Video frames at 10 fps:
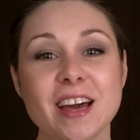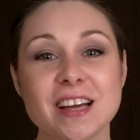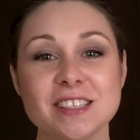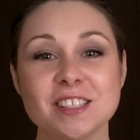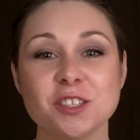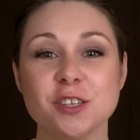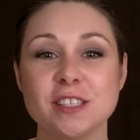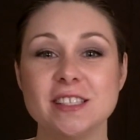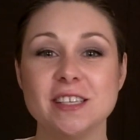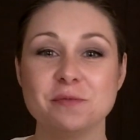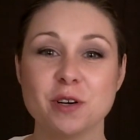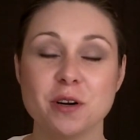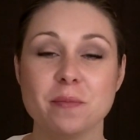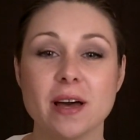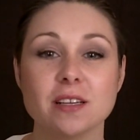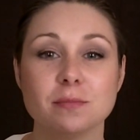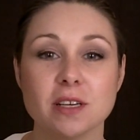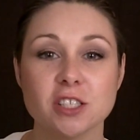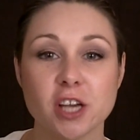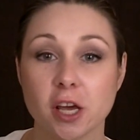Hey guys, it's Christy and welcome back to
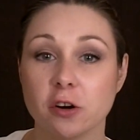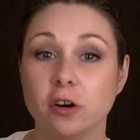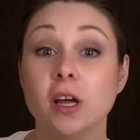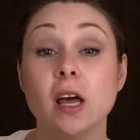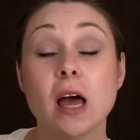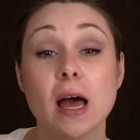my channel.